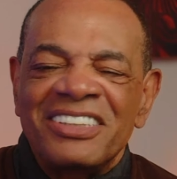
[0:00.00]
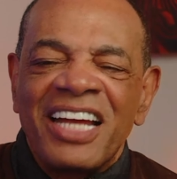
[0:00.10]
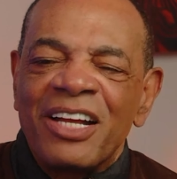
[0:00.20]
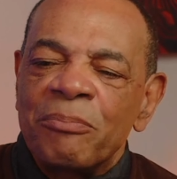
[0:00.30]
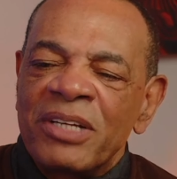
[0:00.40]

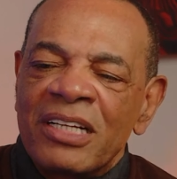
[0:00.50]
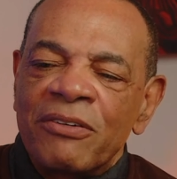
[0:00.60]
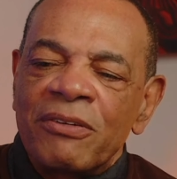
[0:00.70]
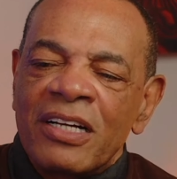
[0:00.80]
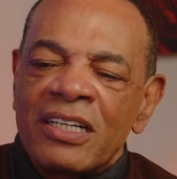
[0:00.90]
It's got to be
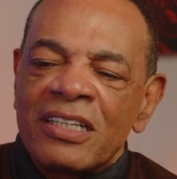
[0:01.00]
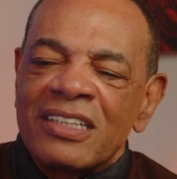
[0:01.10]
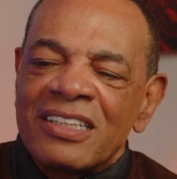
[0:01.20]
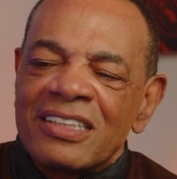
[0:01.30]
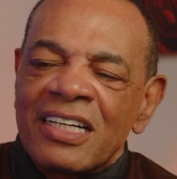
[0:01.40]

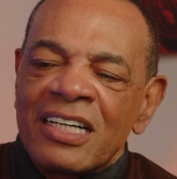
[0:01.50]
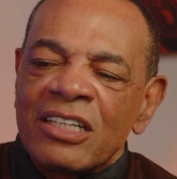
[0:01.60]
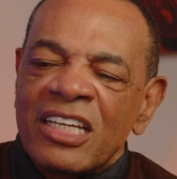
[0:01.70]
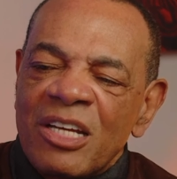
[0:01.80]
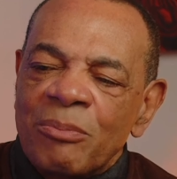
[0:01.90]
a
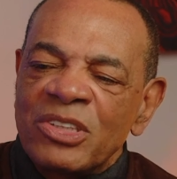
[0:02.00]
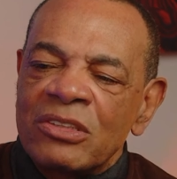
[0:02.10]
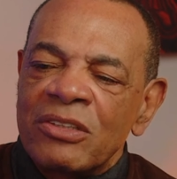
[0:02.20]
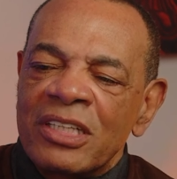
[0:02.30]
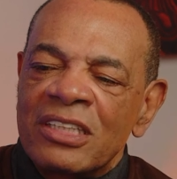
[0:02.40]

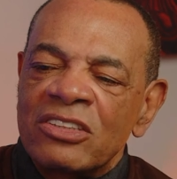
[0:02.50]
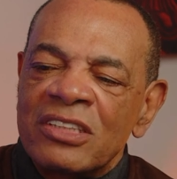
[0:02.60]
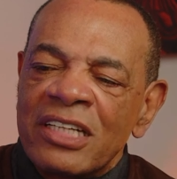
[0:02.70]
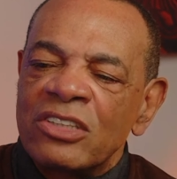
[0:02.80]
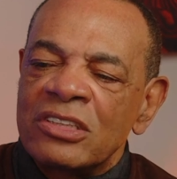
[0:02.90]
chemistry and a
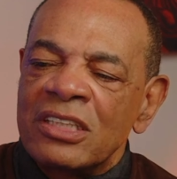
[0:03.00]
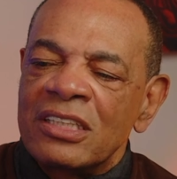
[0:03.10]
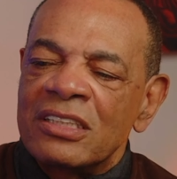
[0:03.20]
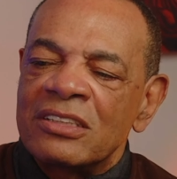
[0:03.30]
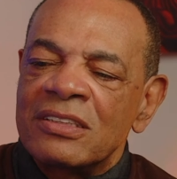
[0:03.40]

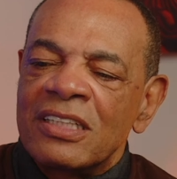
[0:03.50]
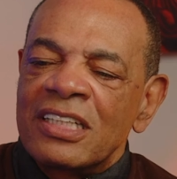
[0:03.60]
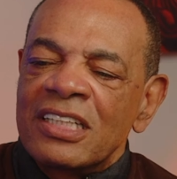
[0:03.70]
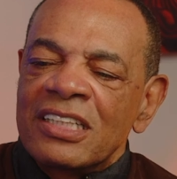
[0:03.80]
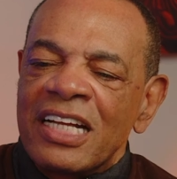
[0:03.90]
synergy
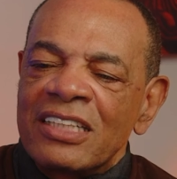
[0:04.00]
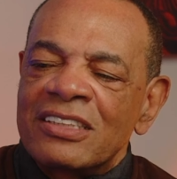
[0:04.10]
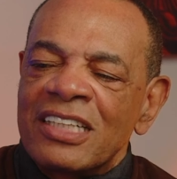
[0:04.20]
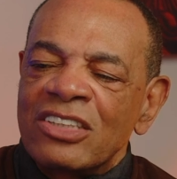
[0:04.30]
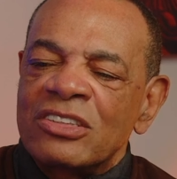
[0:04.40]
that
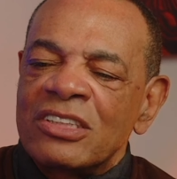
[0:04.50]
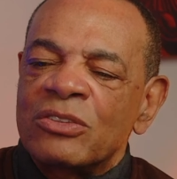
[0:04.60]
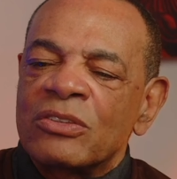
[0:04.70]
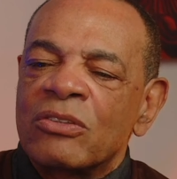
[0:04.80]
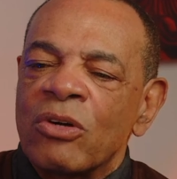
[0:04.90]

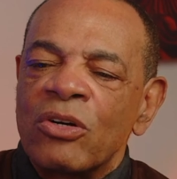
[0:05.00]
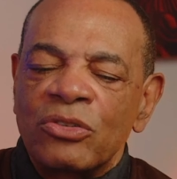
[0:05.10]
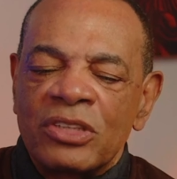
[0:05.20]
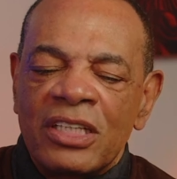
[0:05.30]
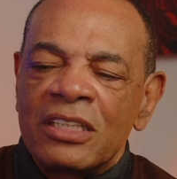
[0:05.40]
just
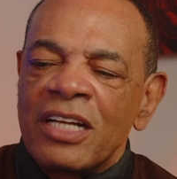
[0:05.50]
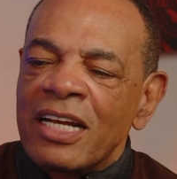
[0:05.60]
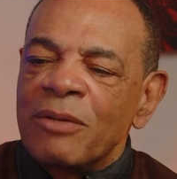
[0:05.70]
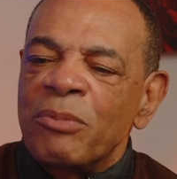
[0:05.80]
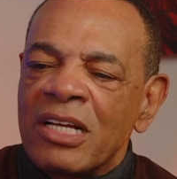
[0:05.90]
grows, and
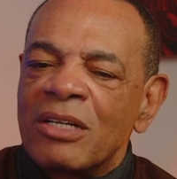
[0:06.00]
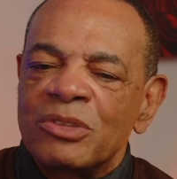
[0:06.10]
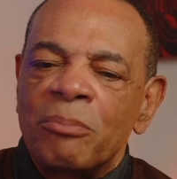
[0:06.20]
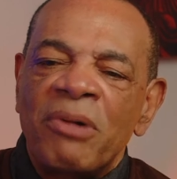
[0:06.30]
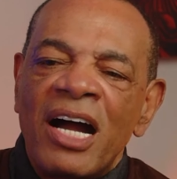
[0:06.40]
it becomes
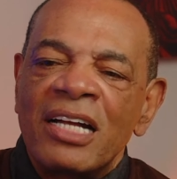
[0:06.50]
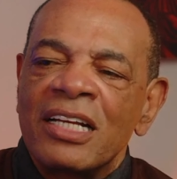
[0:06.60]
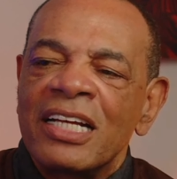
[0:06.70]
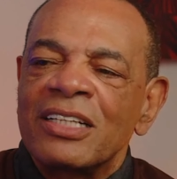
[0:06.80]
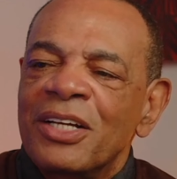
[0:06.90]
a bond,
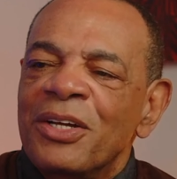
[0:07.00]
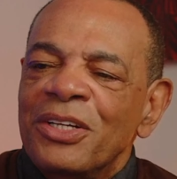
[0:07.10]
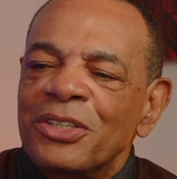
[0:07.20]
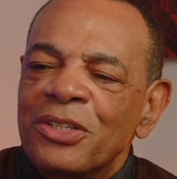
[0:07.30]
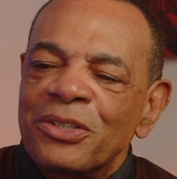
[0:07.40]
like,
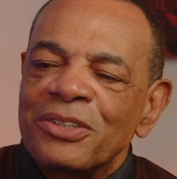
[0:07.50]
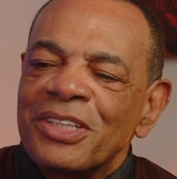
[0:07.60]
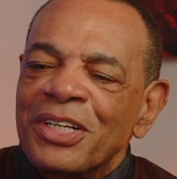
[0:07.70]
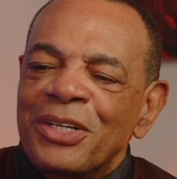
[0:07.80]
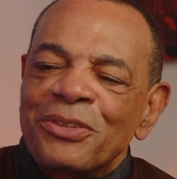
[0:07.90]
you know,
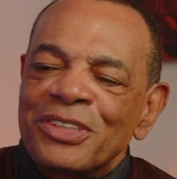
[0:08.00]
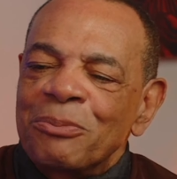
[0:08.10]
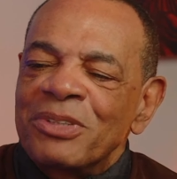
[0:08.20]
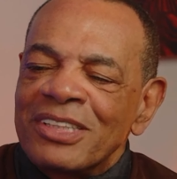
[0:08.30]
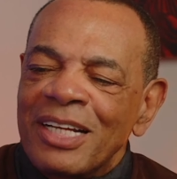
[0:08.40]
when you
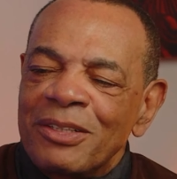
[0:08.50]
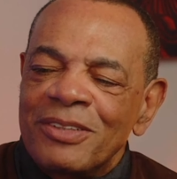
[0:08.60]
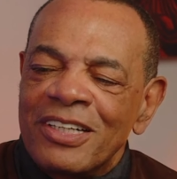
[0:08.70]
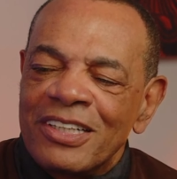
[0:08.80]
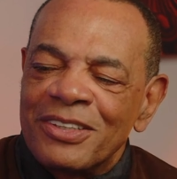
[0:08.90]
put
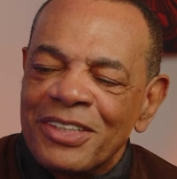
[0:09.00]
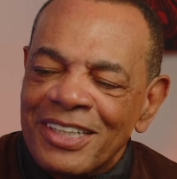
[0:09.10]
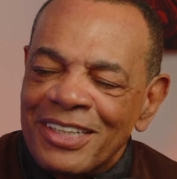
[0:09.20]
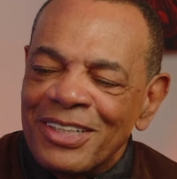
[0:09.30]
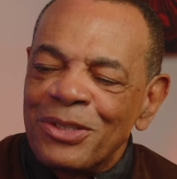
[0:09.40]
that
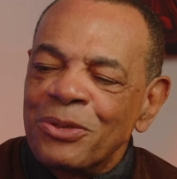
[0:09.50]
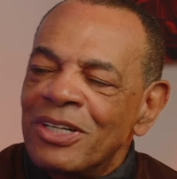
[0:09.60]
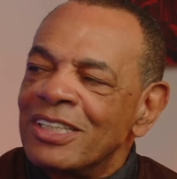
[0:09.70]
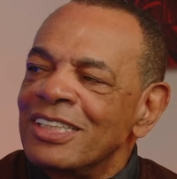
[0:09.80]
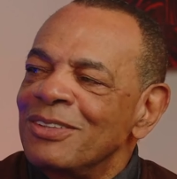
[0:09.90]
glue
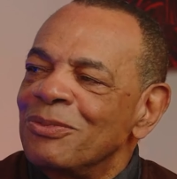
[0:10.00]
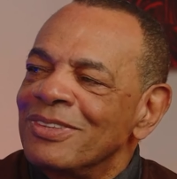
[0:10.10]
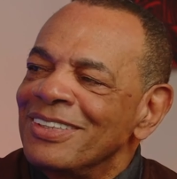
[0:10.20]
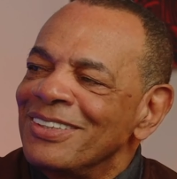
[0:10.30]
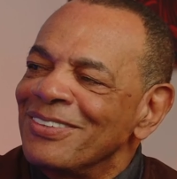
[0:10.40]
on that
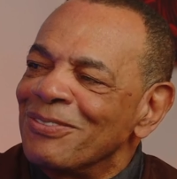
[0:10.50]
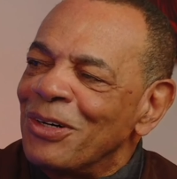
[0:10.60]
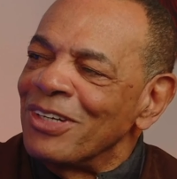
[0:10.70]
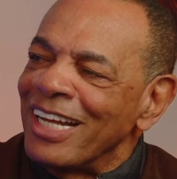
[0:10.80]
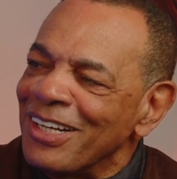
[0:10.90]

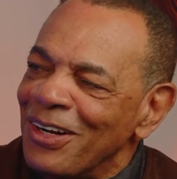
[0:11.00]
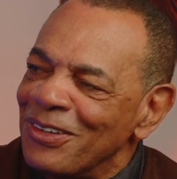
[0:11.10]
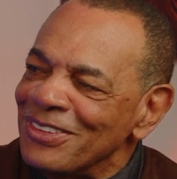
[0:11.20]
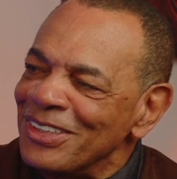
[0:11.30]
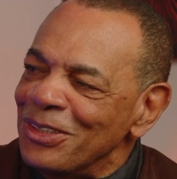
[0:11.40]
won't let go.
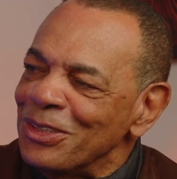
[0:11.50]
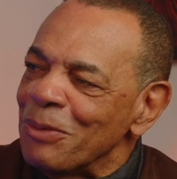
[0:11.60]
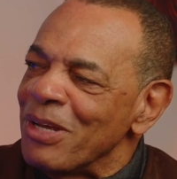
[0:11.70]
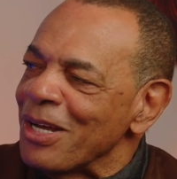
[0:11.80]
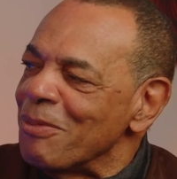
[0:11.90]
You know, you can
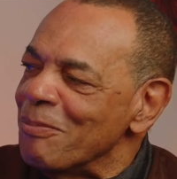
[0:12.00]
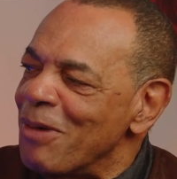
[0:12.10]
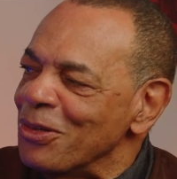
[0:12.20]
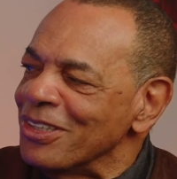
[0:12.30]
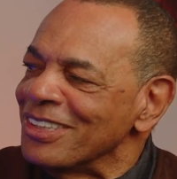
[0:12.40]
pick up a
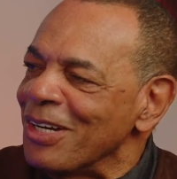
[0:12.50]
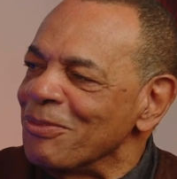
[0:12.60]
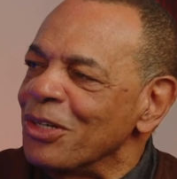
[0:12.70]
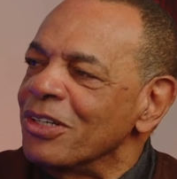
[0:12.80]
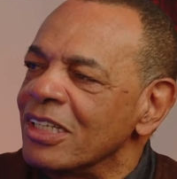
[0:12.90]
boat or something.
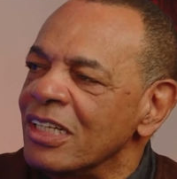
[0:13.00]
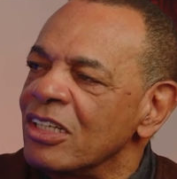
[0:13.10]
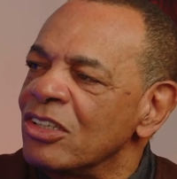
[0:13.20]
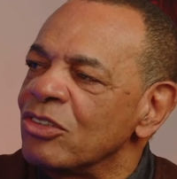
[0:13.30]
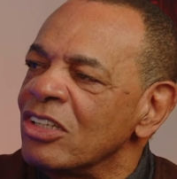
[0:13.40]
You know,
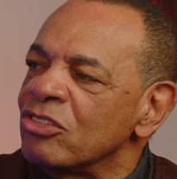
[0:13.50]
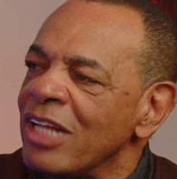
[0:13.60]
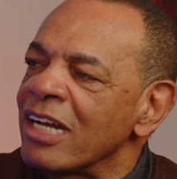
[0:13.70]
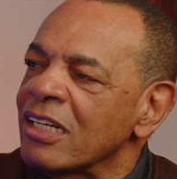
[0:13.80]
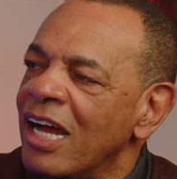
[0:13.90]
it's
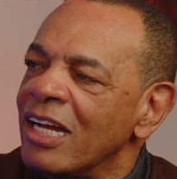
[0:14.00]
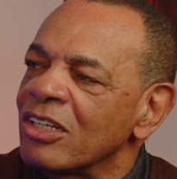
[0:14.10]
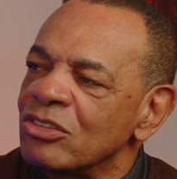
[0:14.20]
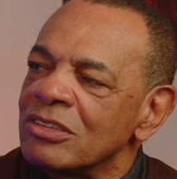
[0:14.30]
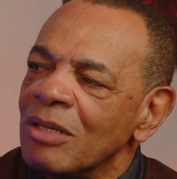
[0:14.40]
that kind,
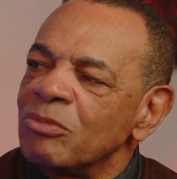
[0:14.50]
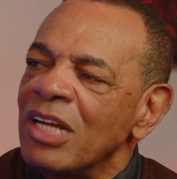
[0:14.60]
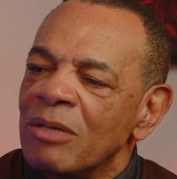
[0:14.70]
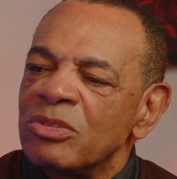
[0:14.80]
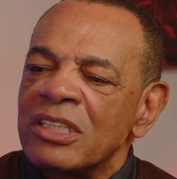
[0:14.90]
because
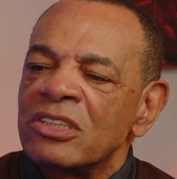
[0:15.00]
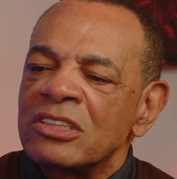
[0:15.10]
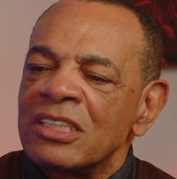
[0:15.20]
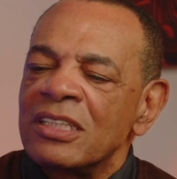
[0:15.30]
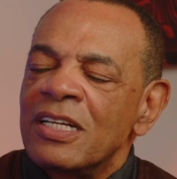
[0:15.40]
sometimes
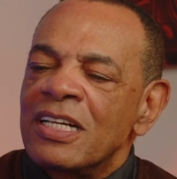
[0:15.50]
synergy